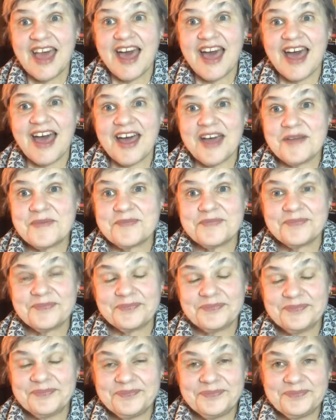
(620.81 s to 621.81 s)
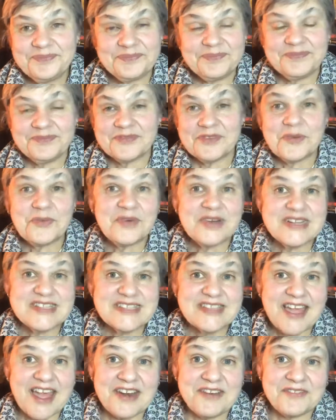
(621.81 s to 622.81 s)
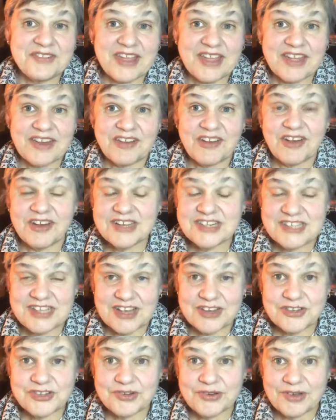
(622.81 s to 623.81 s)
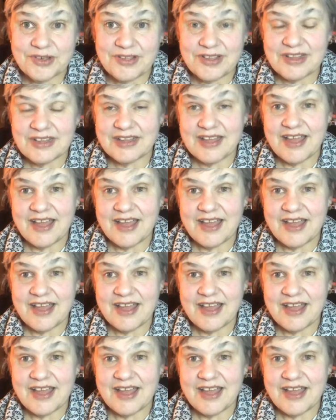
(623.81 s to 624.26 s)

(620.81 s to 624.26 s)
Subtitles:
One is kind of like an architectural